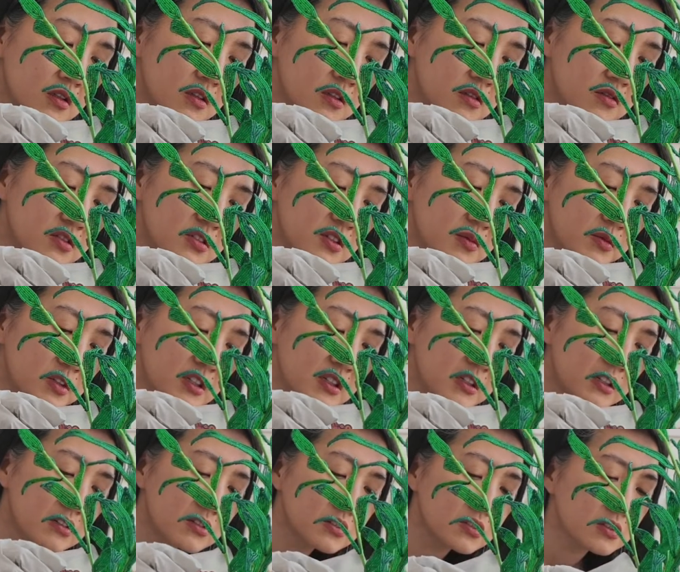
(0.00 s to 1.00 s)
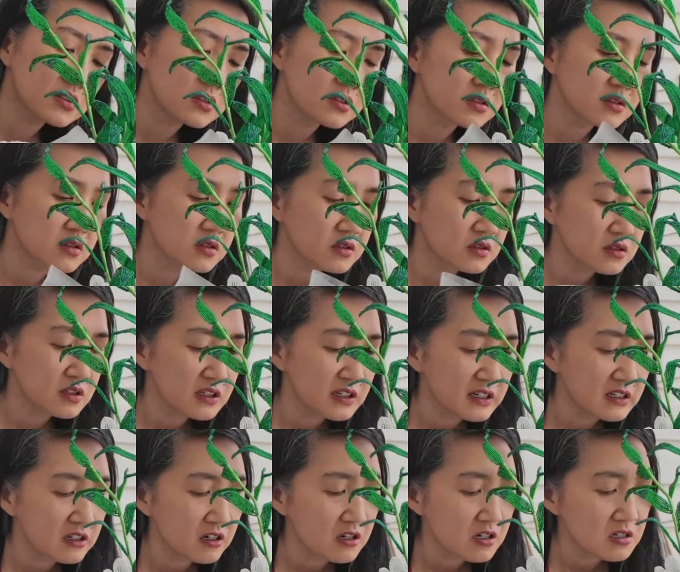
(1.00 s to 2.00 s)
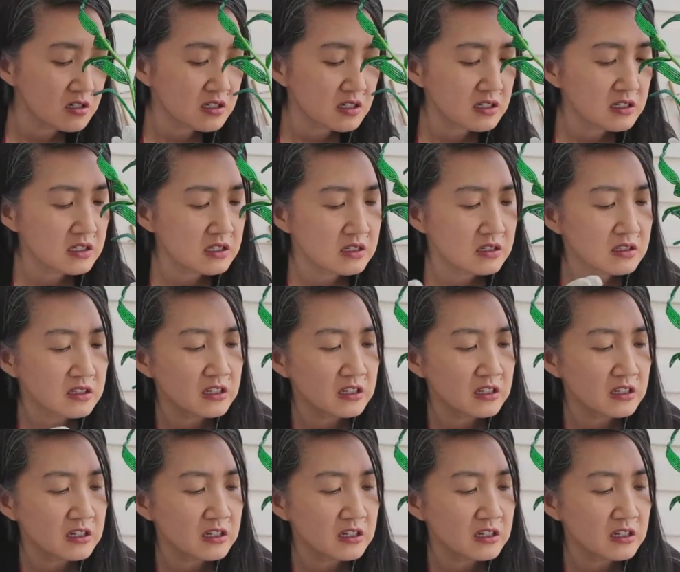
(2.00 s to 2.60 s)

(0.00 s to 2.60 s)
There was something else that had hearts in it